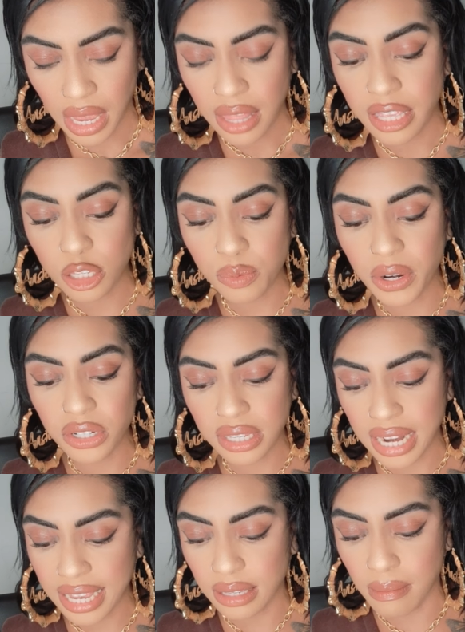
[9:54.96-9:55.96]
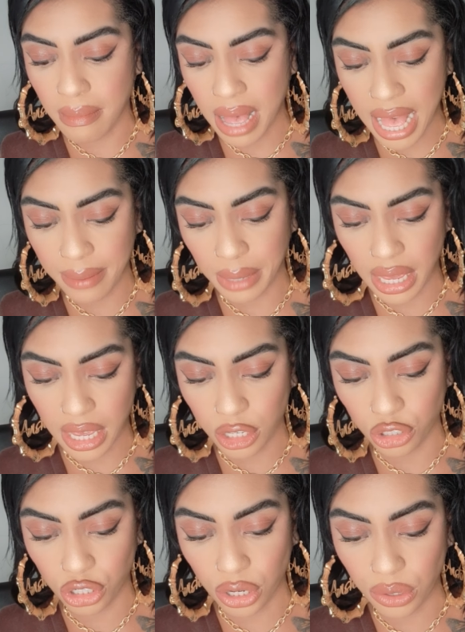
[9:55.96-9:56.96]
this person has mommy
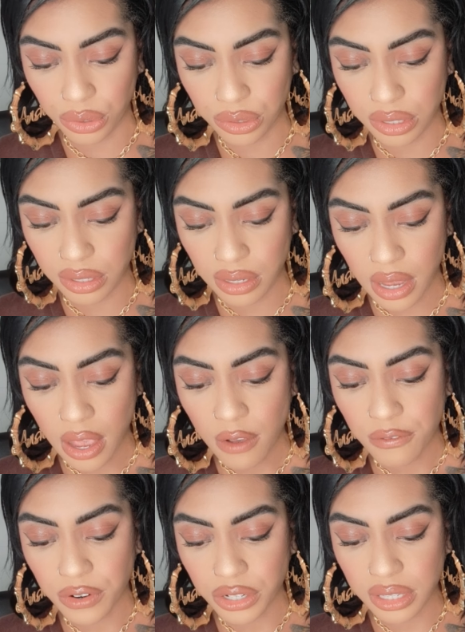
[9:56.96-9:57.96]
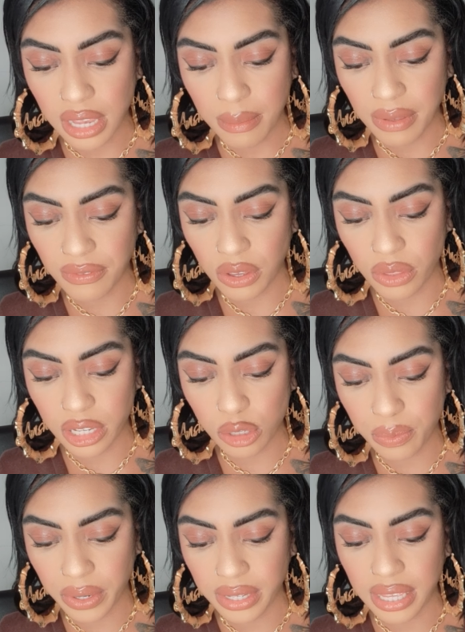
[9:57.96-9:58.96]
issues for some of you, this,
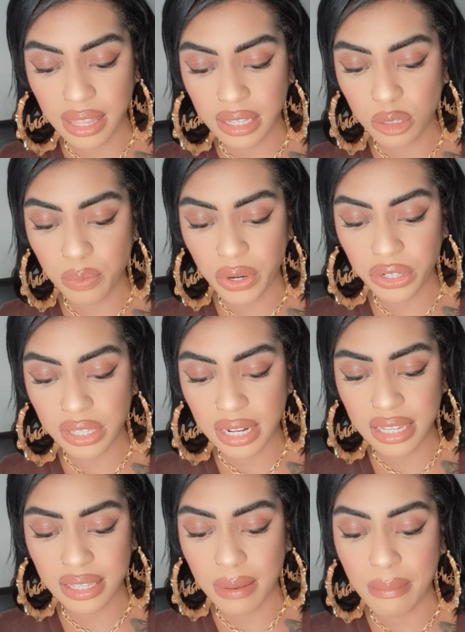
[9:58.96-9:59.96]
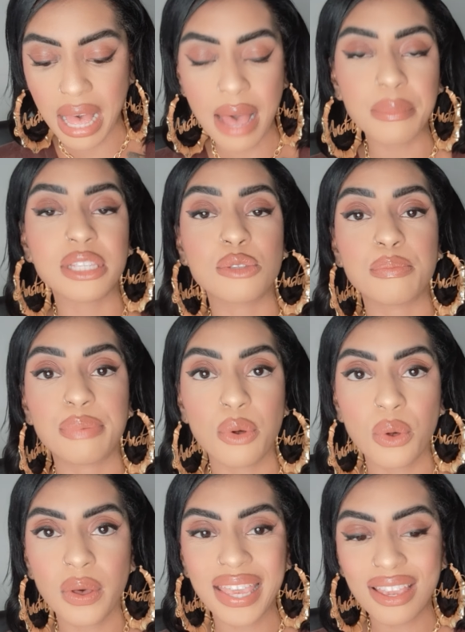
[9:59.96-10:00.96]
yeah, this person is a mama's
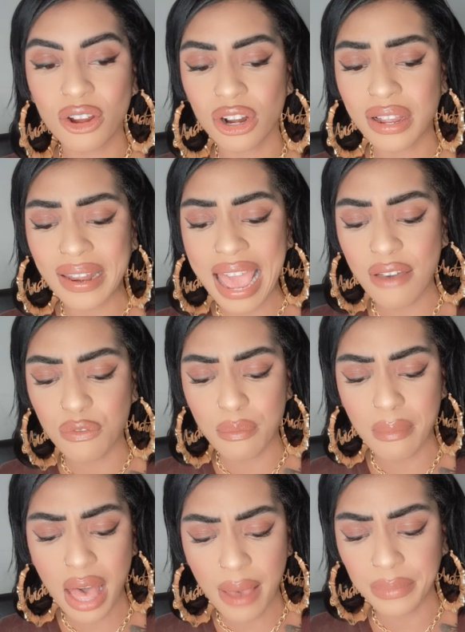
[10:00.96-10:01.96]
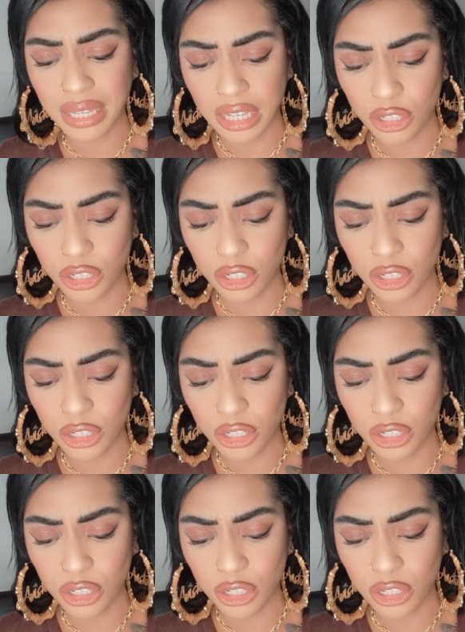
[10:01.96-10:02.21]
boy or could have mommy